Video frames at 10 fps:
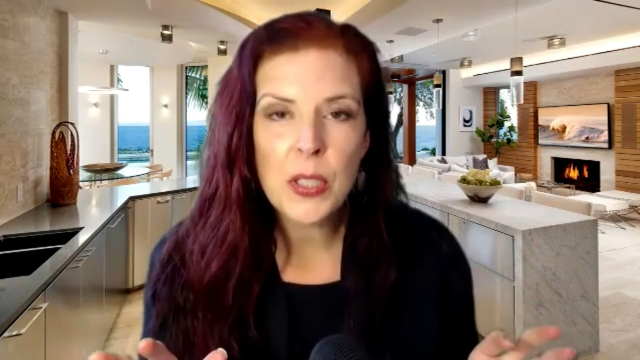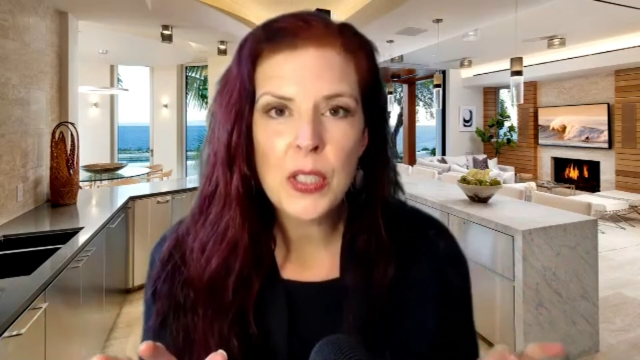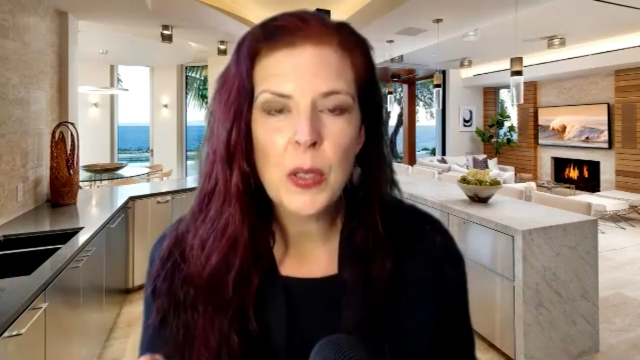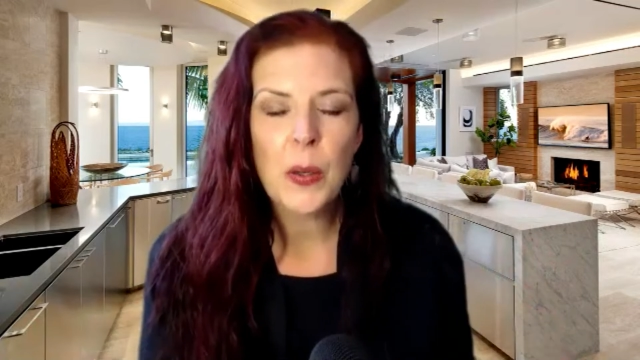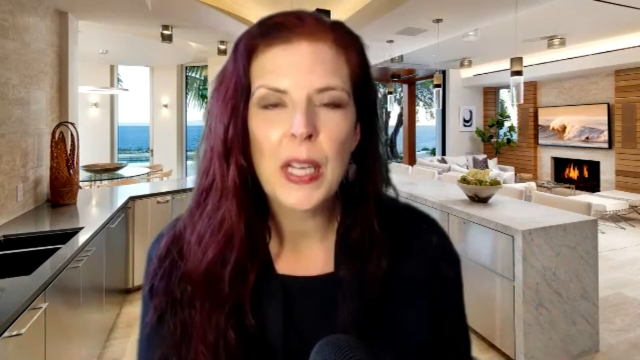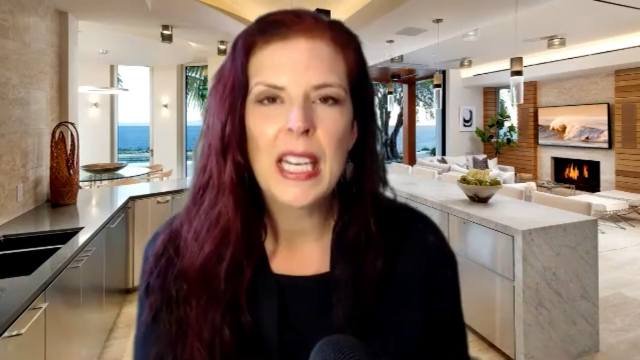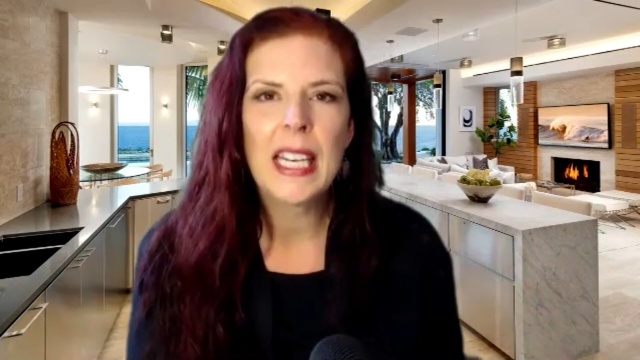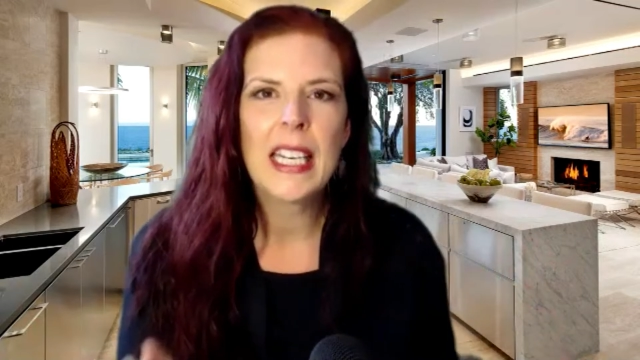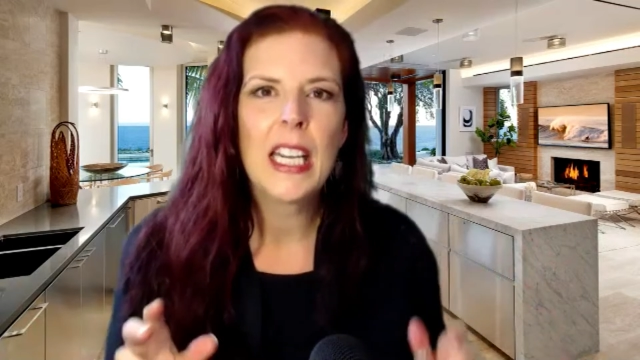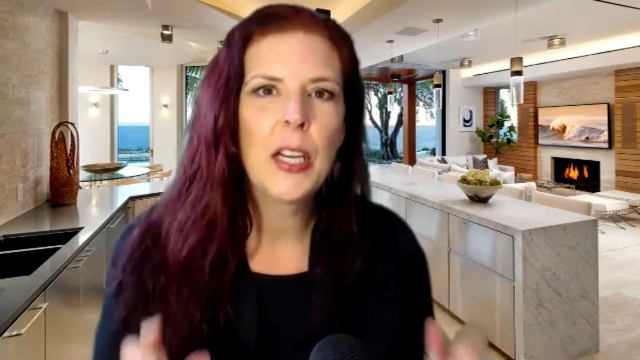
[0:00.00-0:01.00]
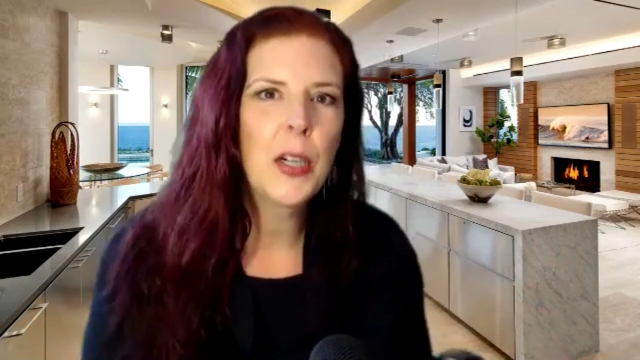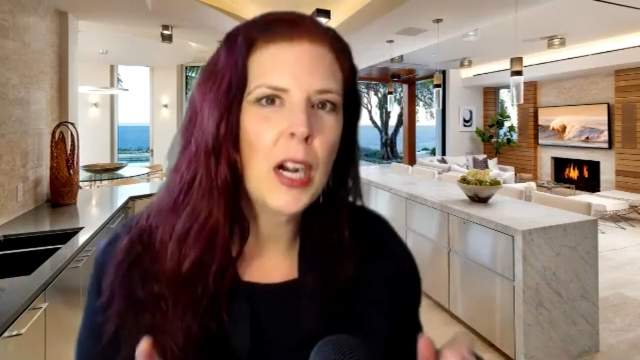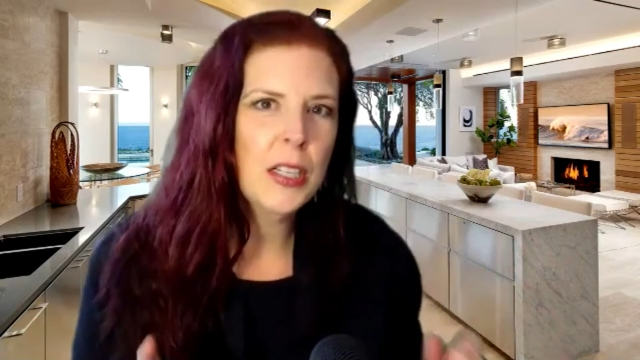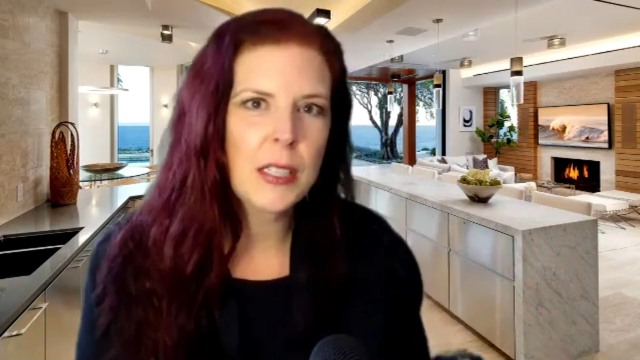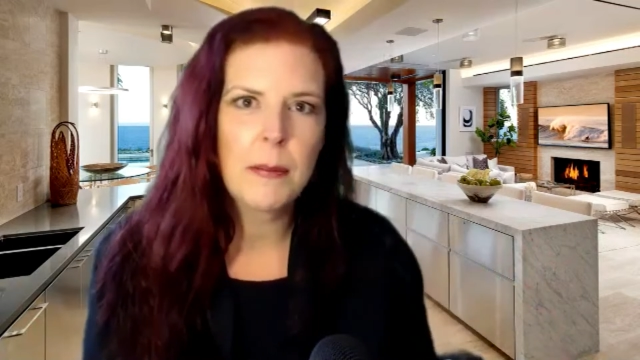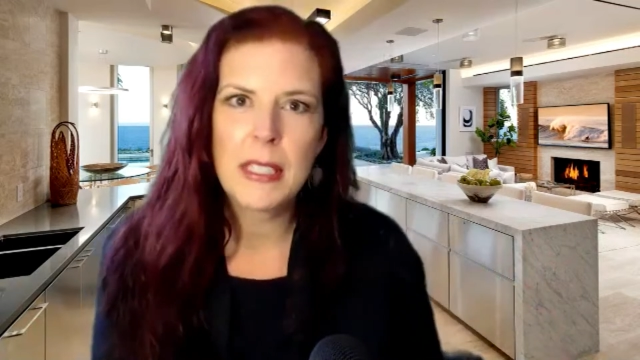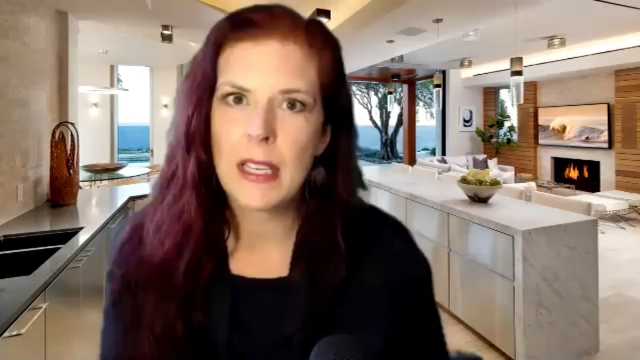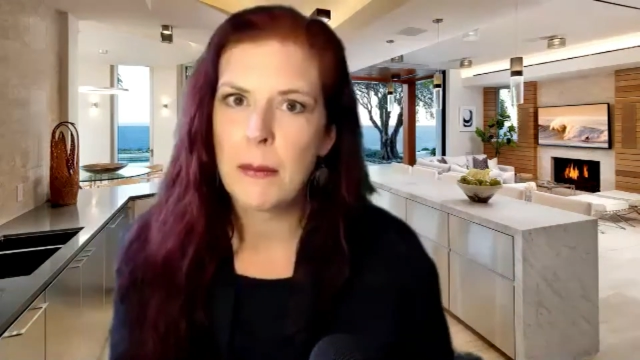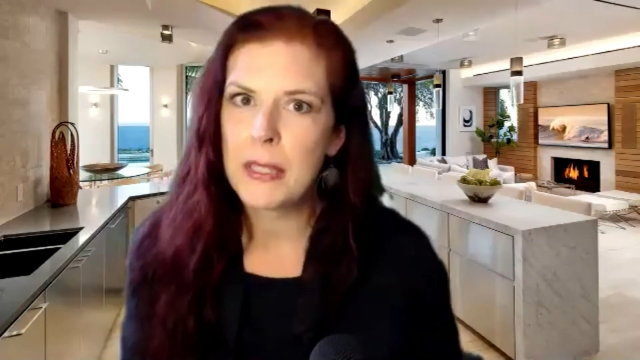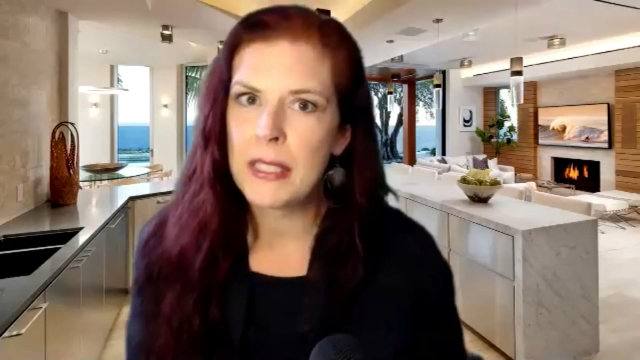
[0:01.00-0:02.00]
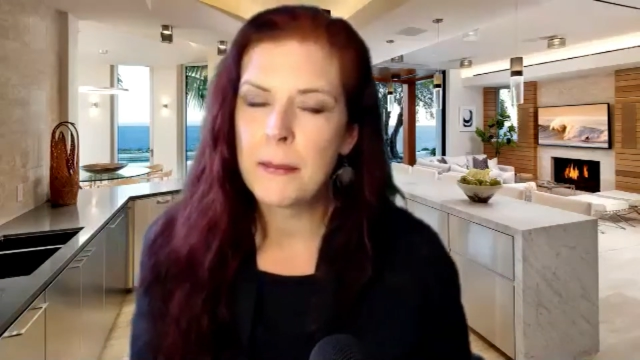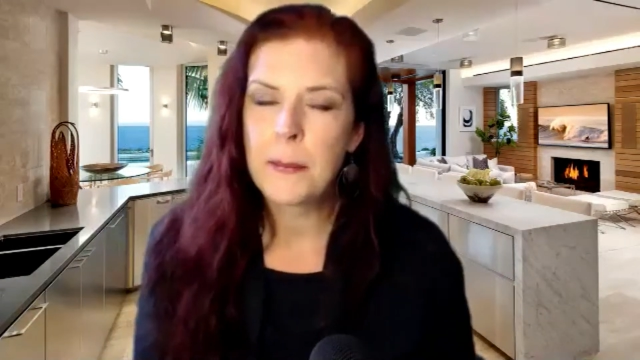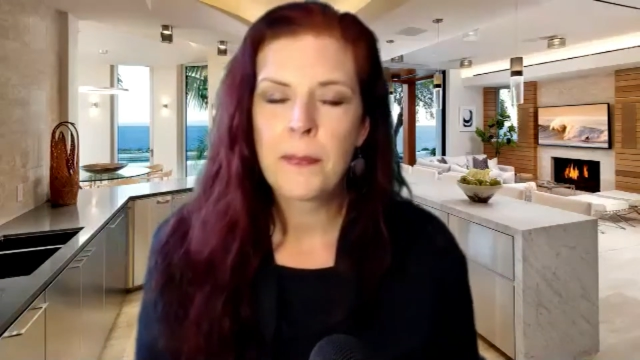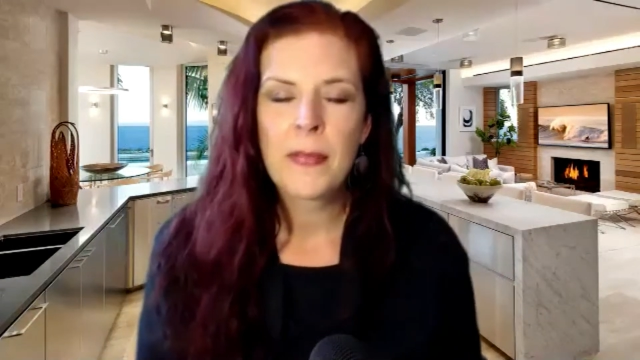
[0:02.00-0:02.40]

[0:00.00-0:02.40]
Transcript: to do it, and here are some tips.